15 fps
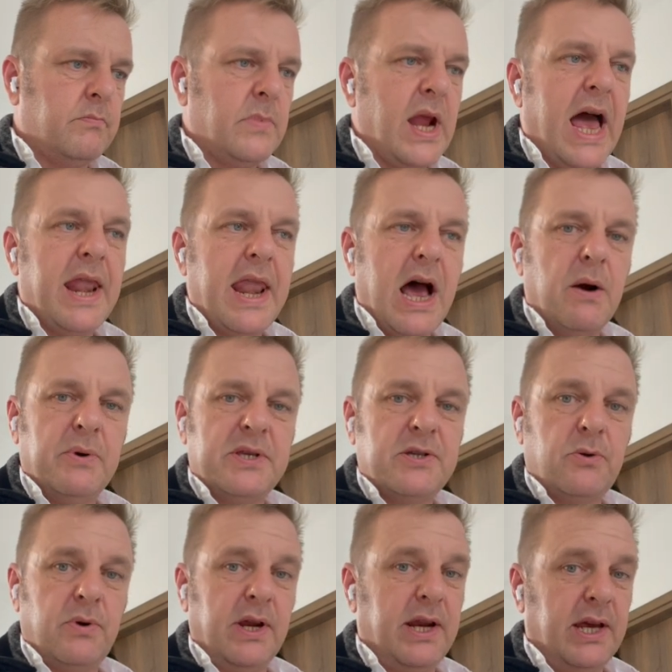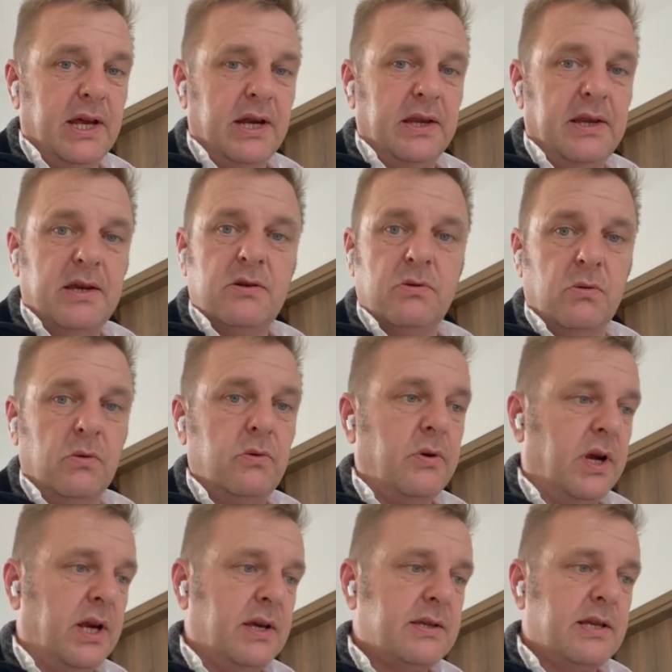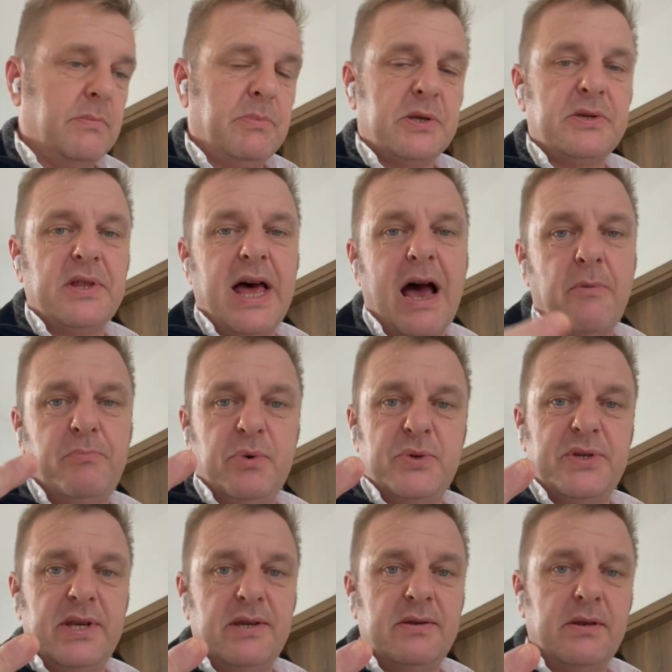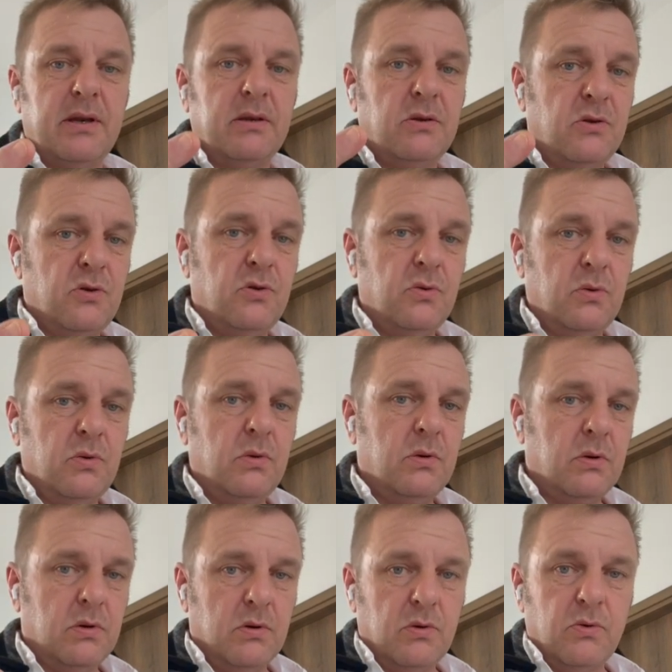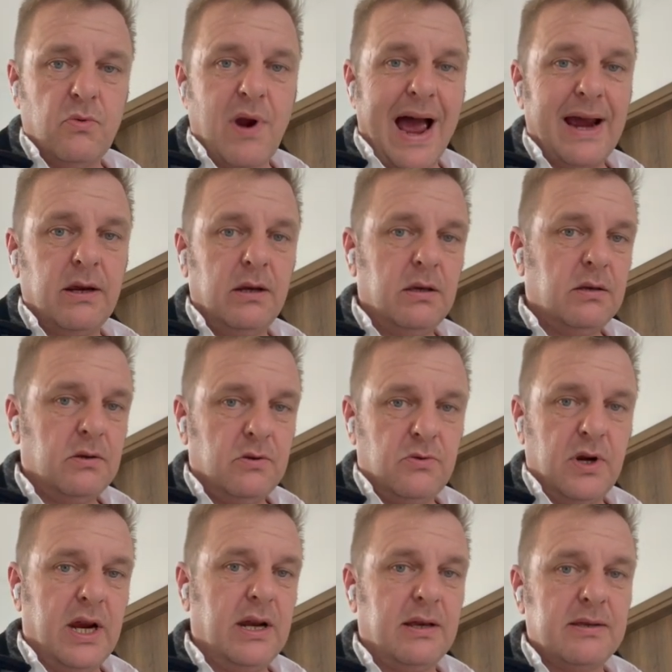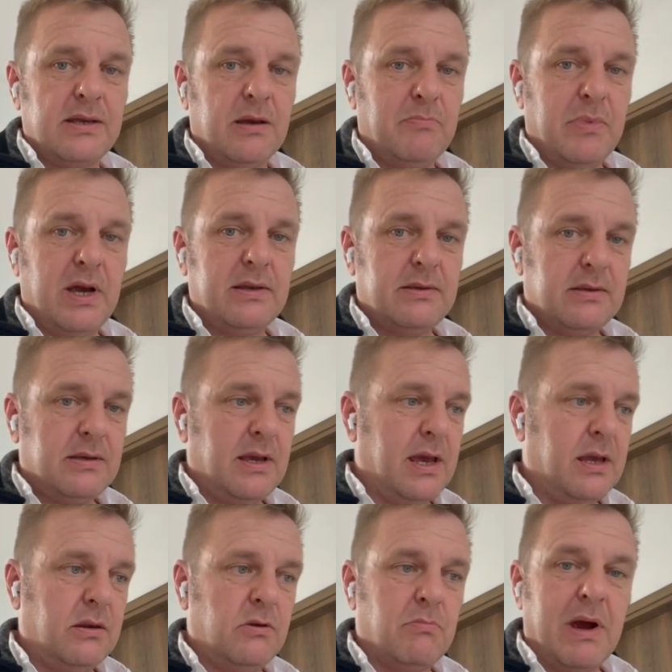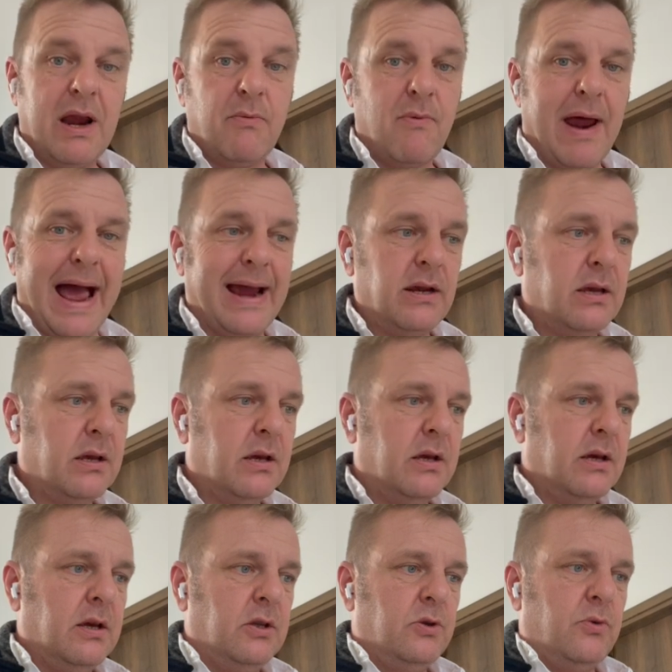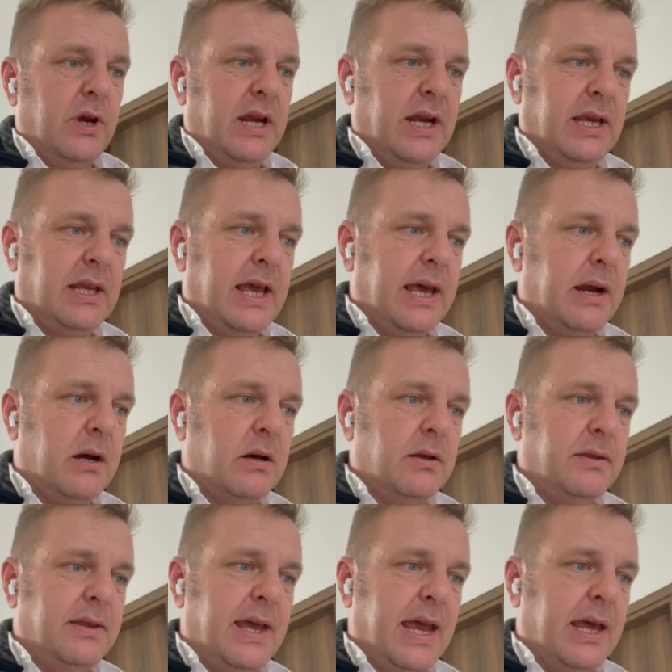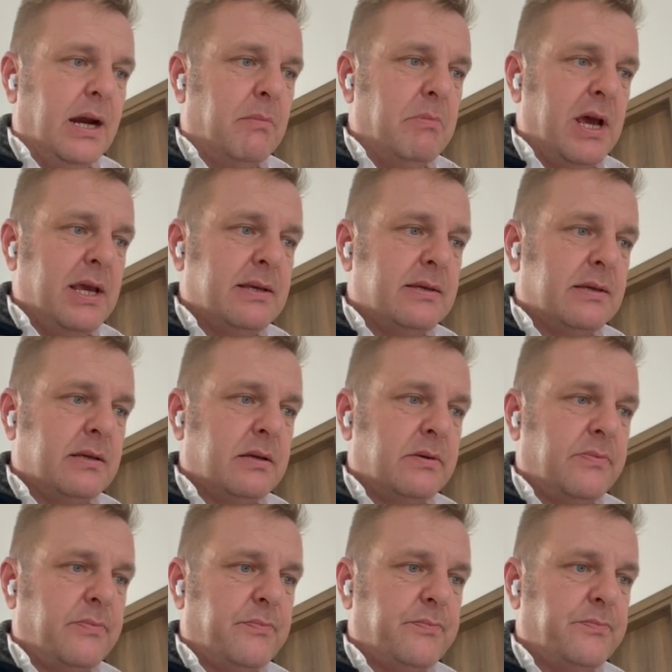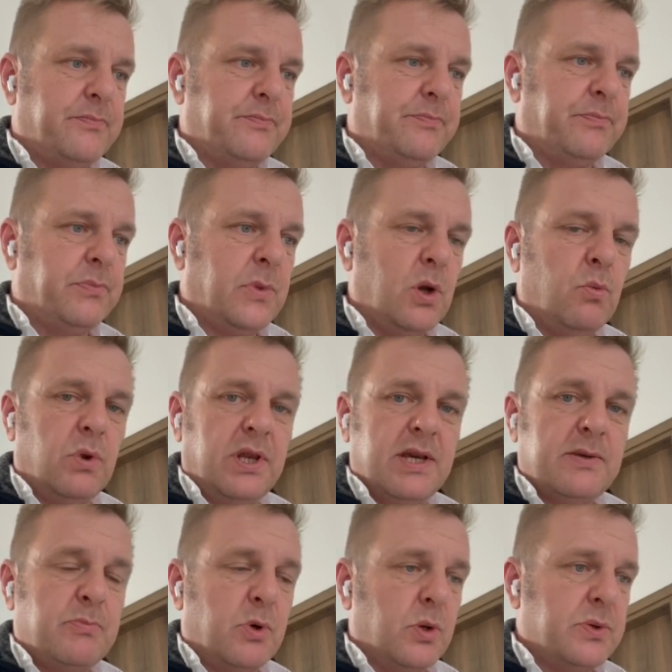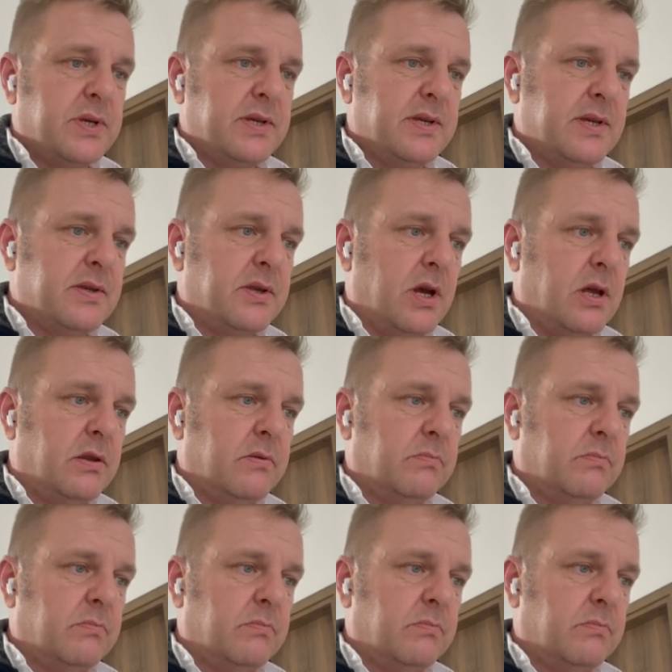And now it's creating an additional training snippet. So now I've persisted 2 RAG training snippets into my RAG training data database when this process is done.